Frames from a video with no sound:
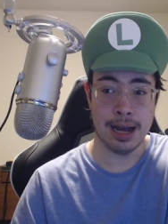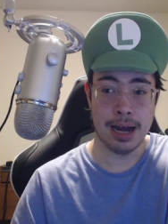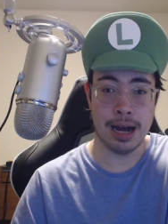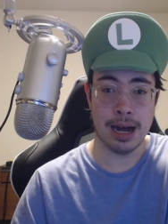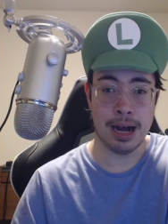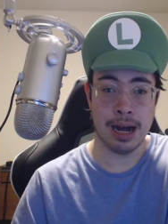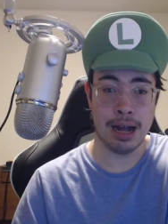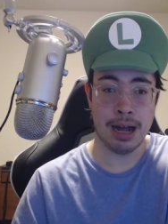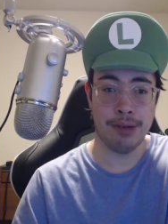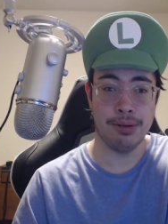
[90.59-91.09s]

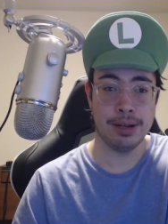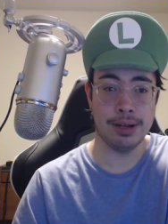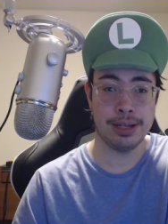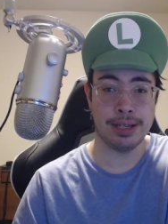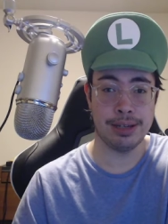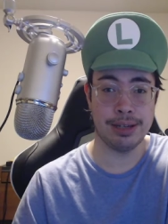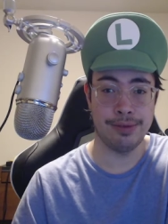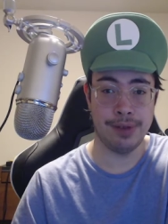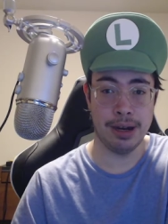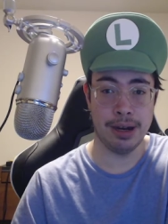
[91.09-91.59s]
I was
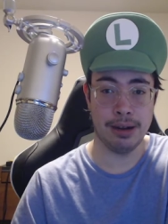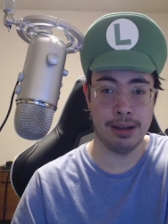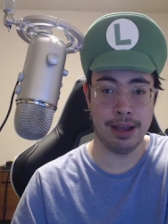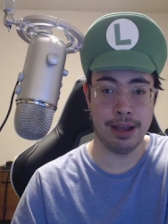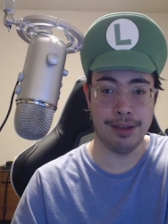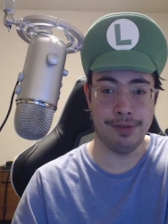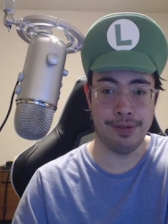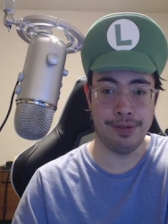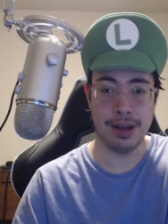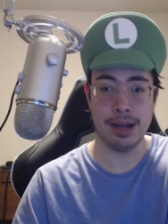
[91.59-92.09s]
severely
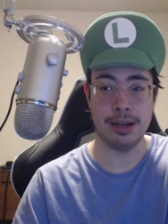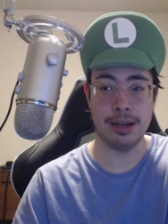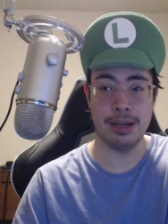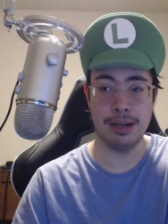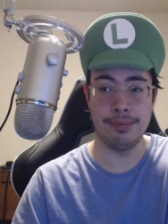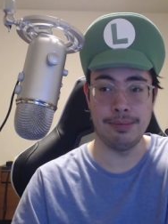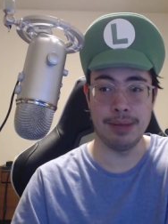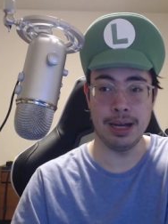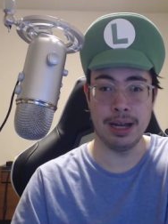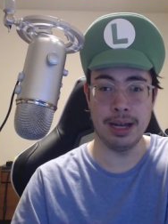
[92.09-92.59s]

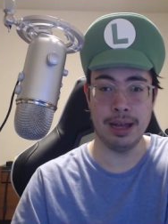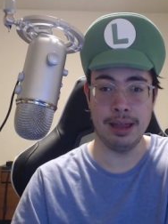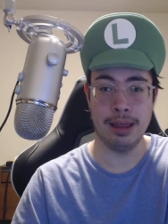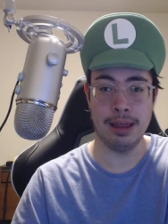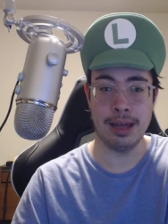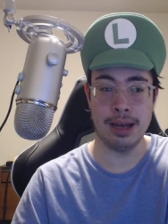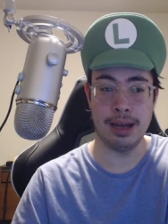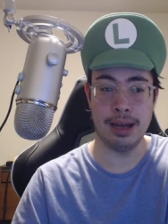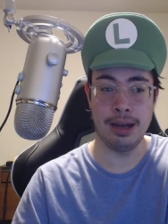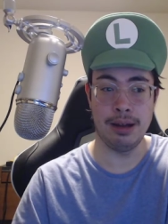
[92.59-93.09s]
affected by
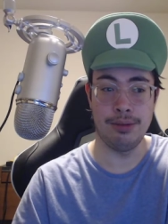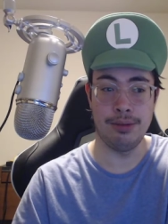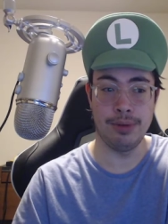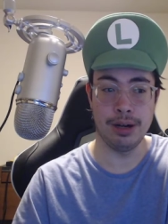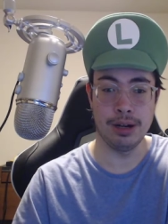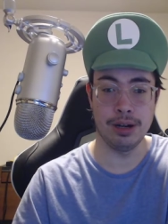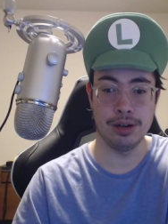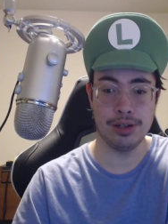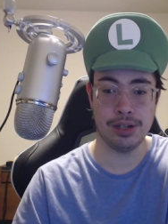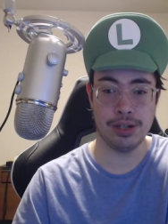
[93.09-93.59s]
the
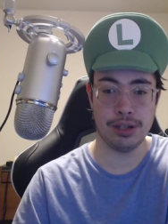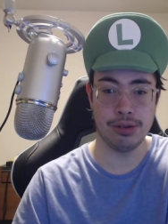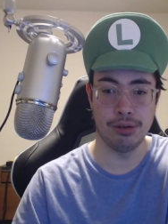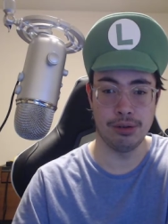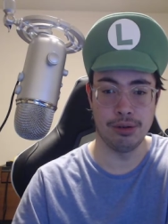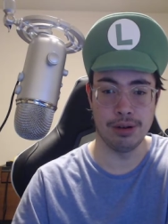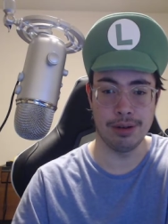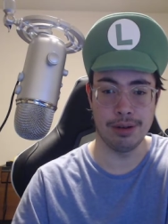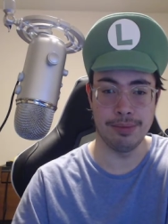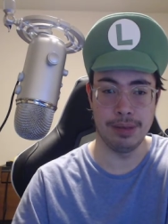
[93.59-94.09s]
winter
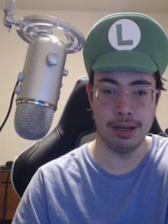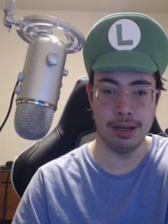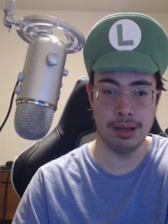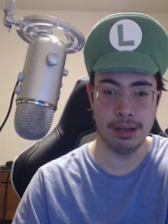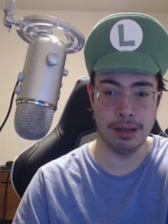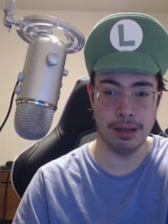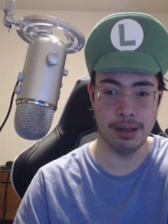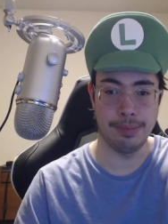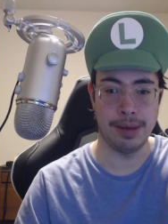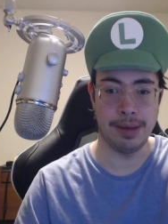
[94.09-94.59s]
storm
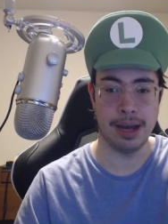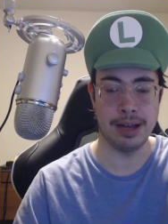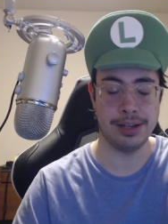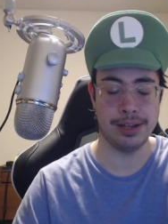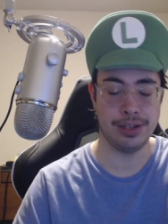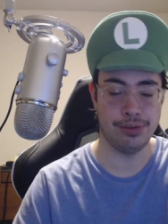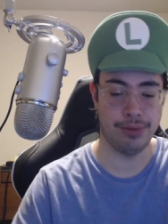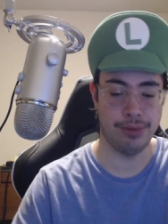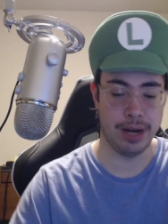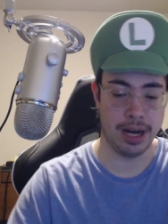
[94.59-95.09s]
the
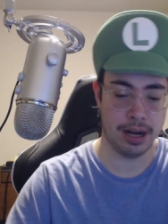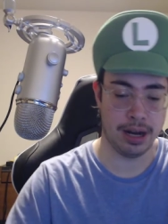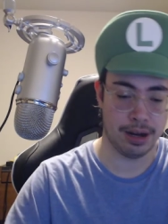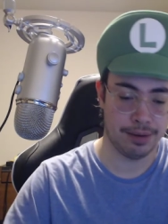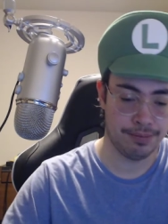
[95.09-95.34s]
past week.